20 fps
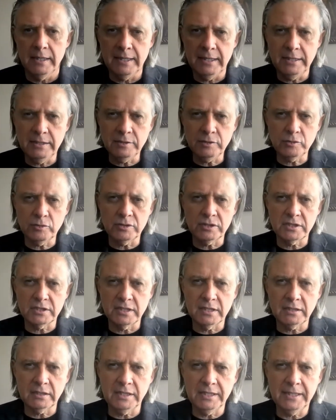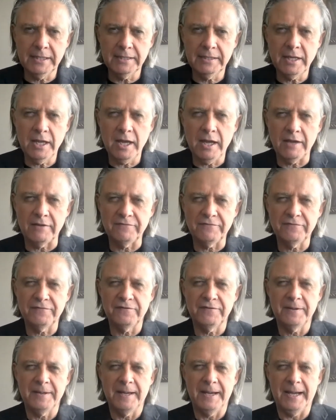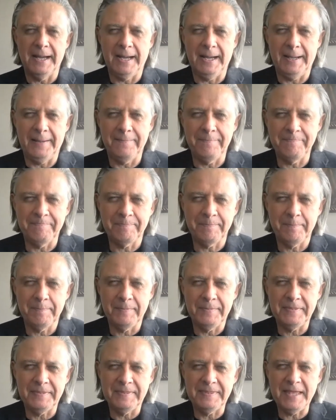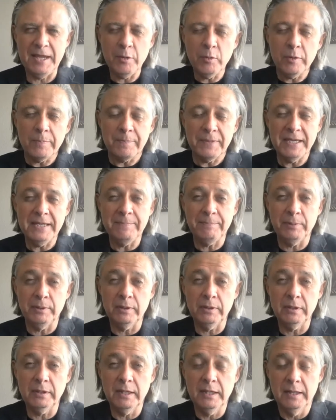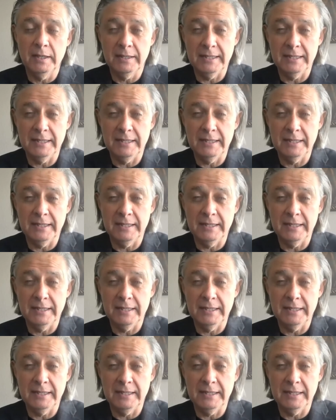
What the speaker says: Interestingly enough, there were people